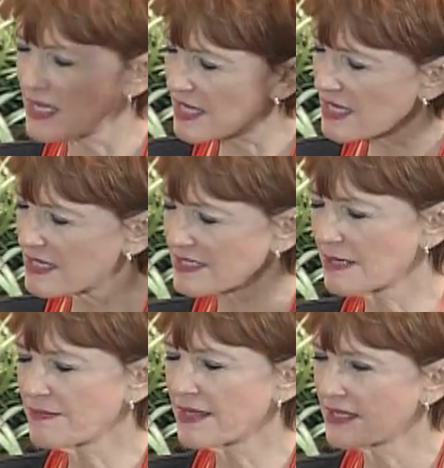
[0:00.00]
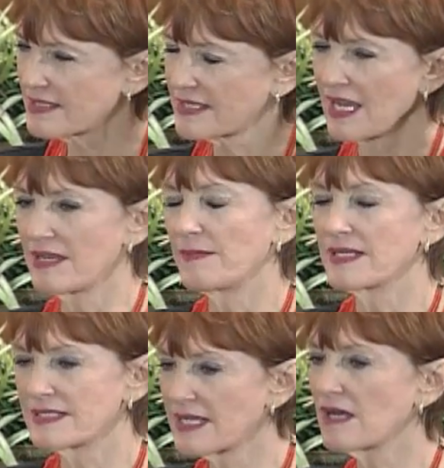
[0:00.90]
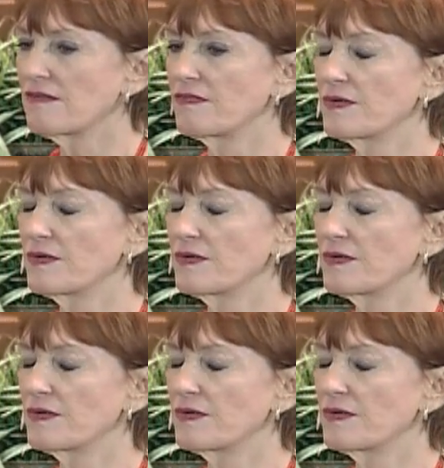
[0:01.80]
something inside myself, which